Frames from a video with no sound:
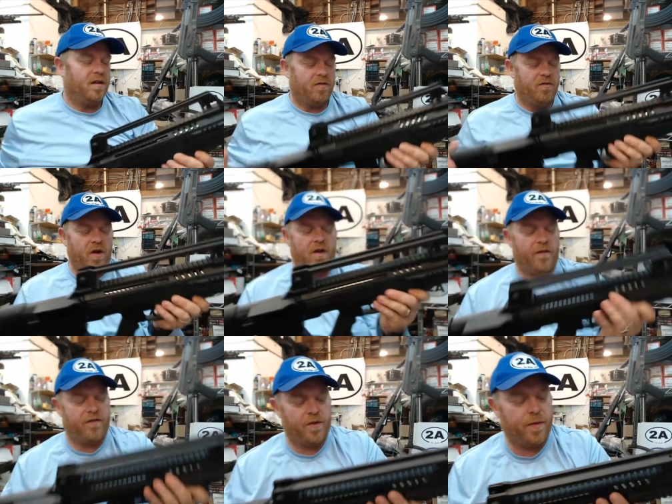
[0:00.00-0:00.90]
Real
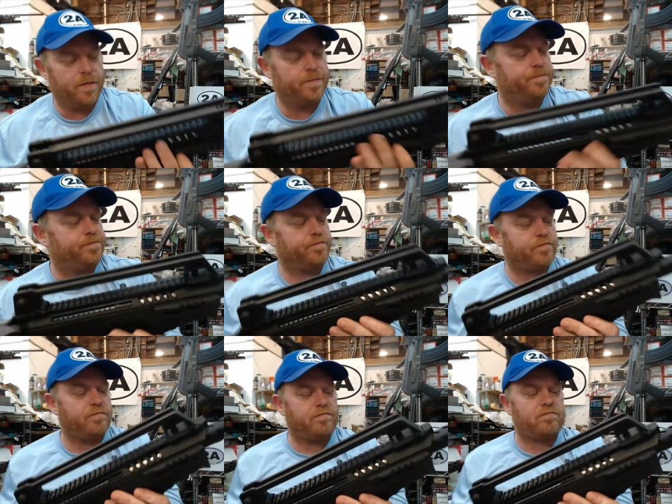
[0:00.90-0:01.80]
comfortable.
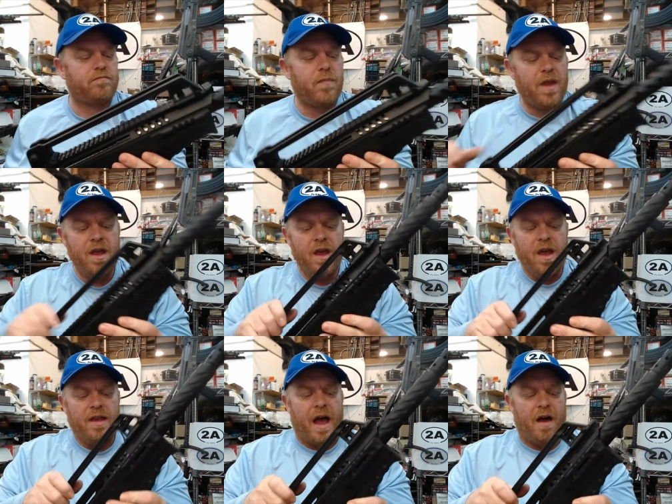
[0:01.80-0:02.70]

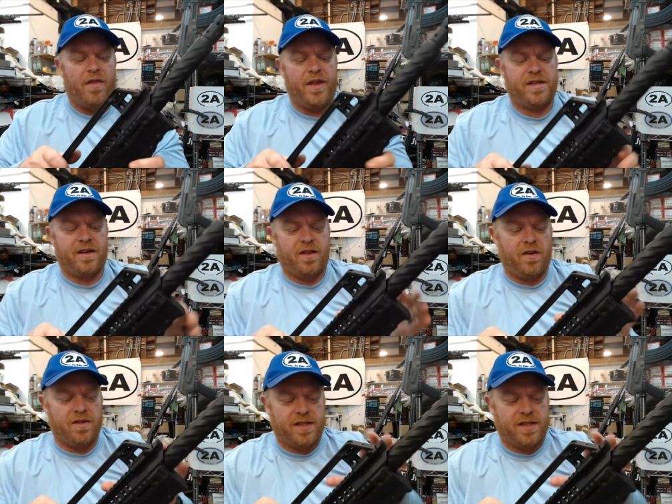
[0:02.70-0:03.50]
Now this includes,